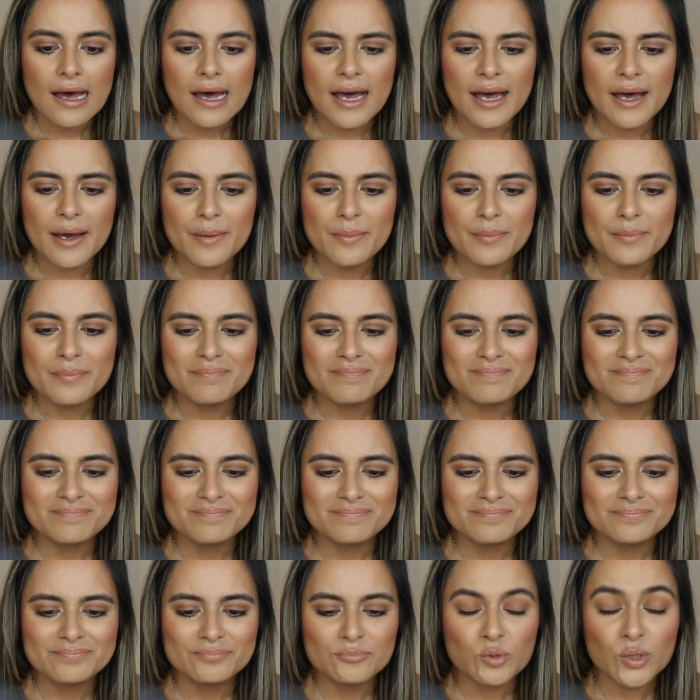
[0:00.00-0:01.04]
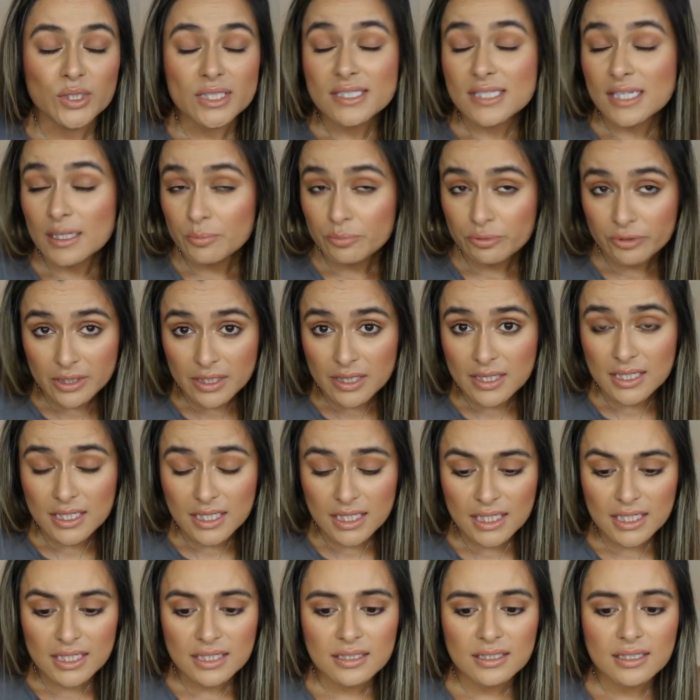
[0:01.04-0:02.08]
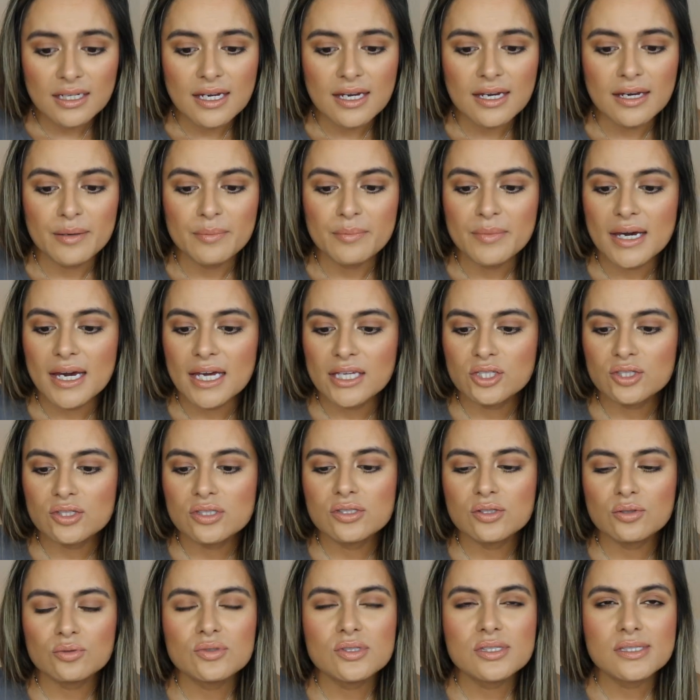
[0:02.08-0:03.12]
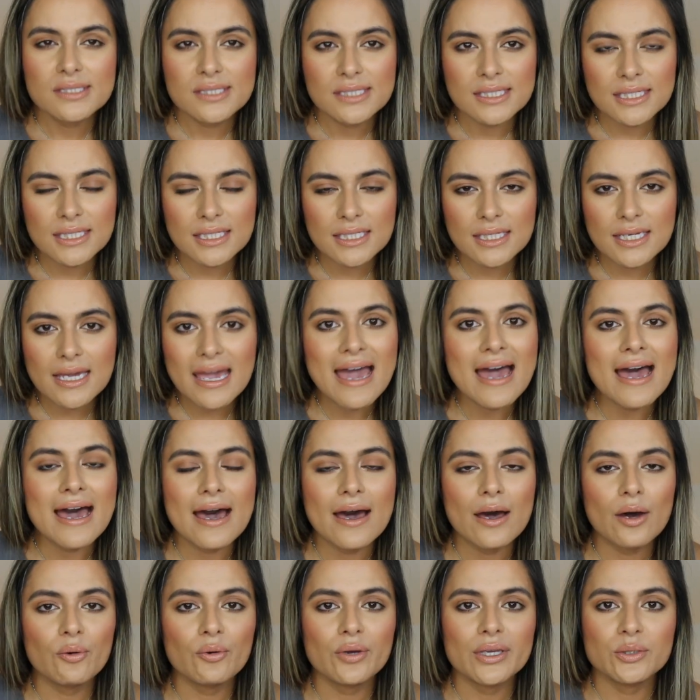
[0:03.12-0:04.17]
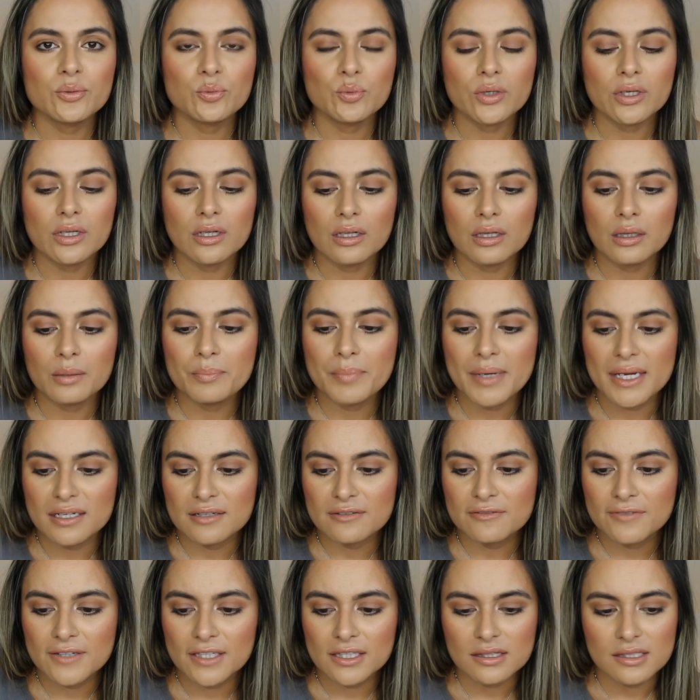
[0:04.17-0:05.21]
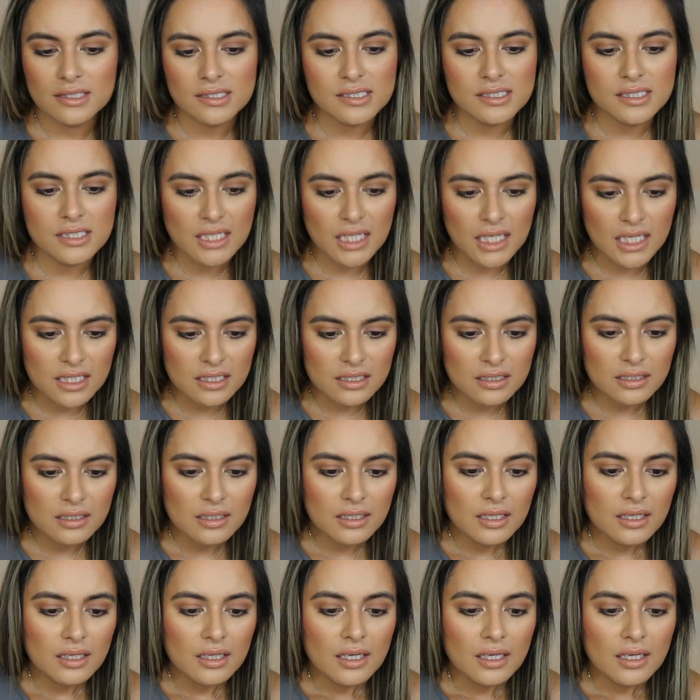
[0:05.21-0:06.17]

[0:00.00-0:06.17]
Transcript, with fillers: Um, once I breathe it in, um, I just don't see how it will benefit the skin.